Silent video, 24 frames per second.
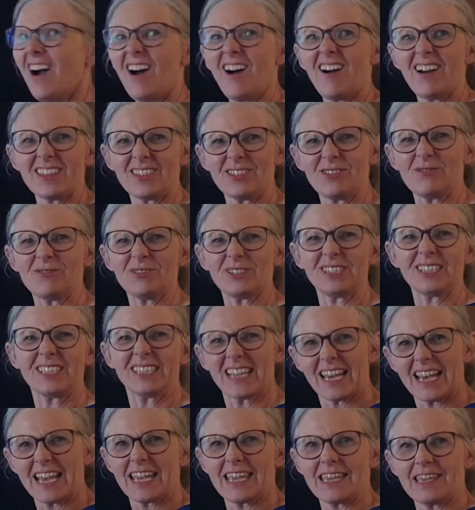I thought
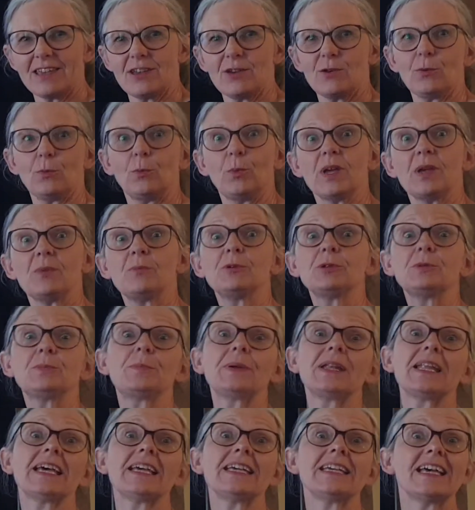today we would
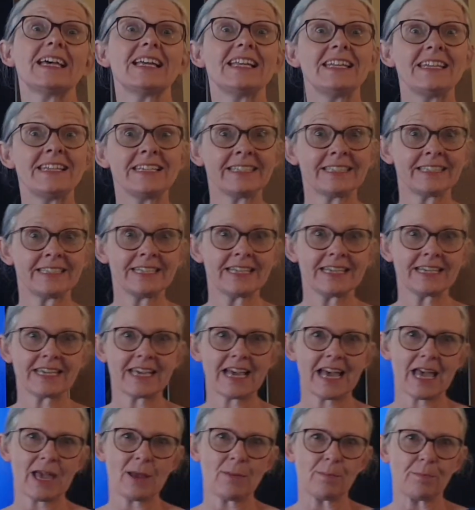play a listening
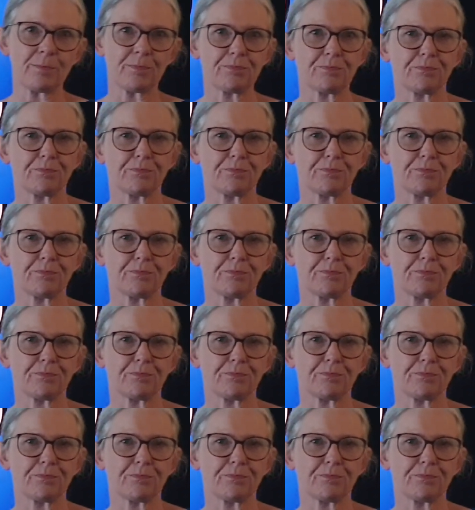game.